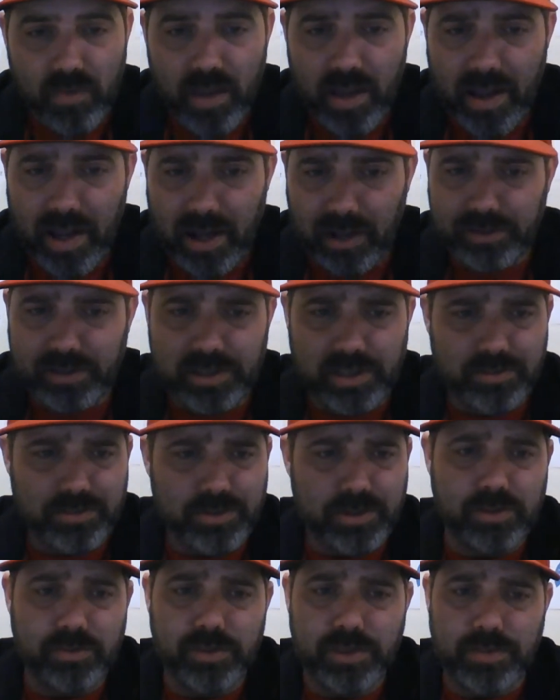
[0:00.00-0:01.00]
how these teams
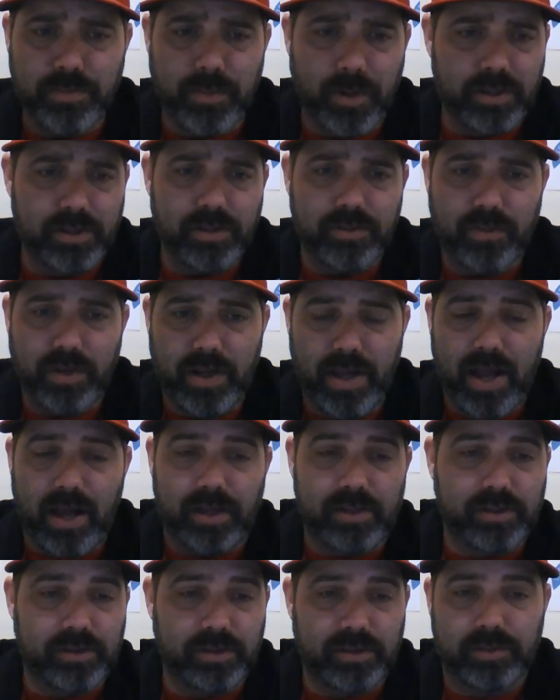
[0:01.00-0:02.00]
are going to respond and
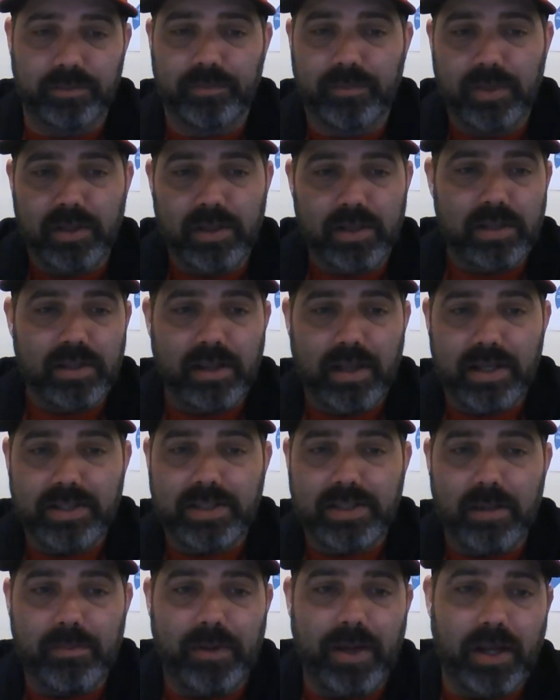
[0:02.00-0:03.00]
react. Last
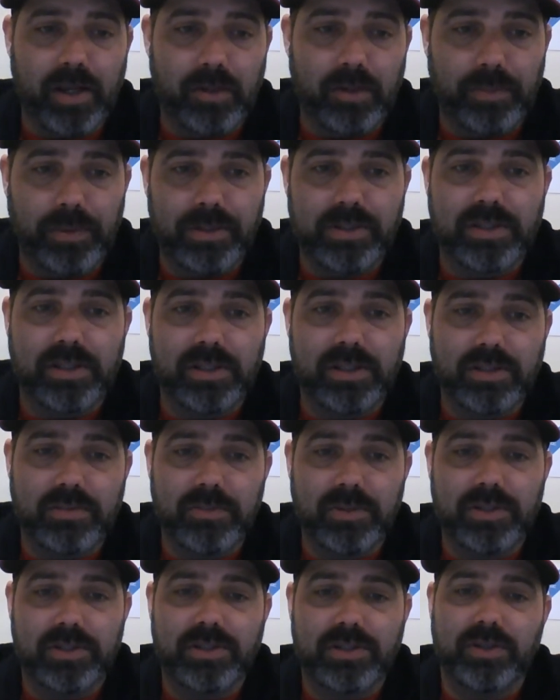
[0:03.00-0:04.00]
time Keuchel pitched against
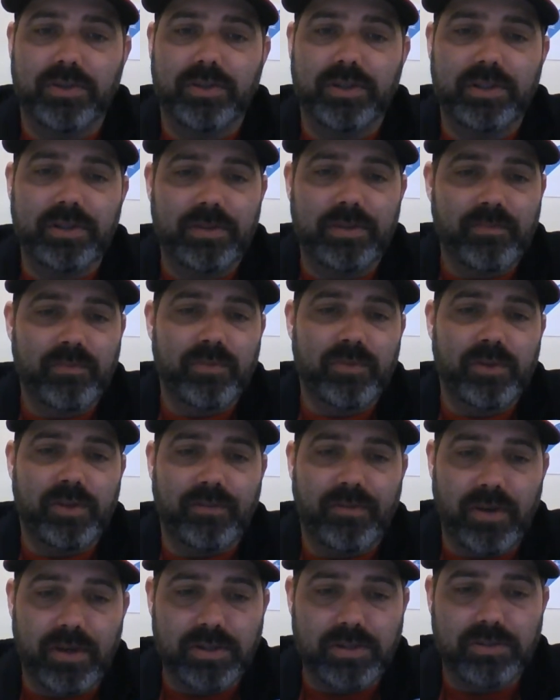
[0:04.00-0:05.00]
Minnesota, the
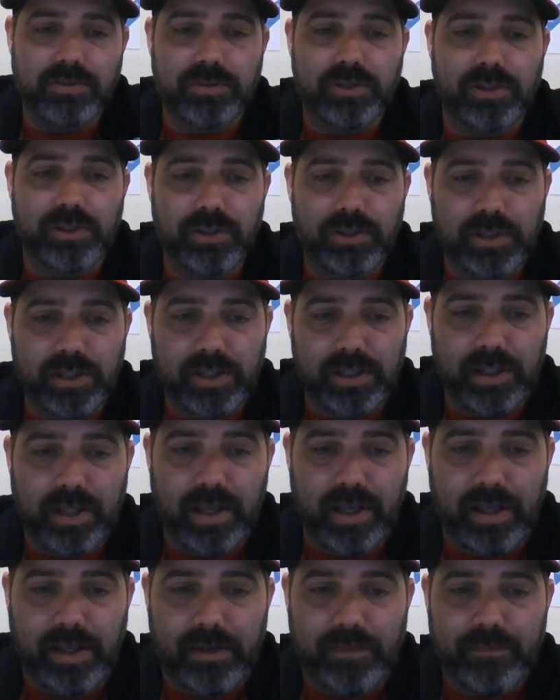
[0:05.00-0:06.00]
final score was
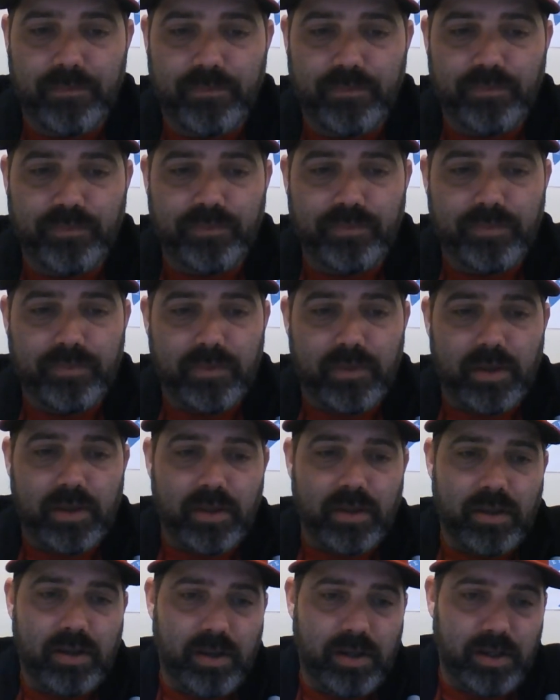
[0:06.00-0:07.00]
13-8.
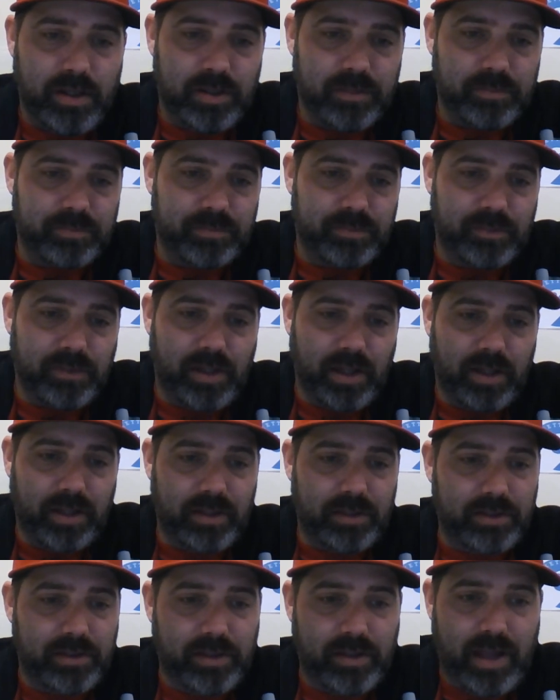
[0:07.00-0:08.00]

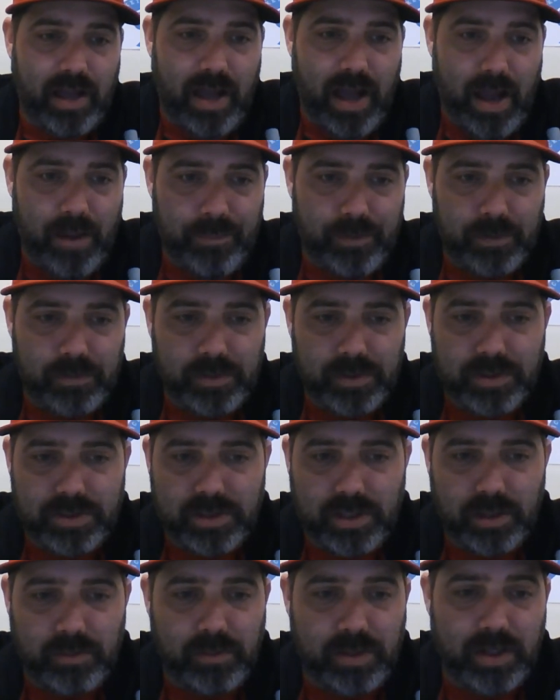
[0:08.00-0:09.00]
That happened to be the
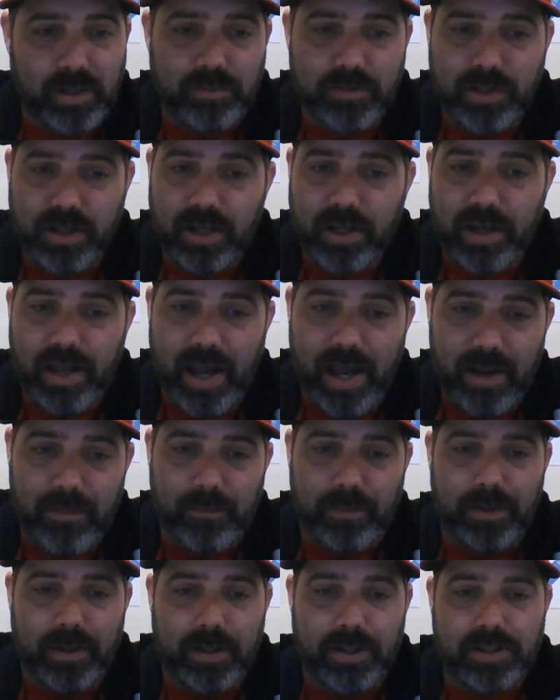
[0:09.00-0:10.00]
same game J.A.
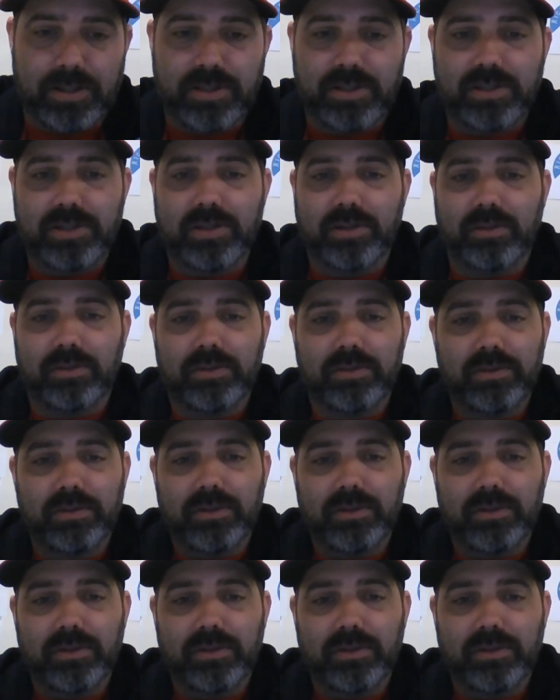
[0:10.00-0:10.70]
Happ pitched. So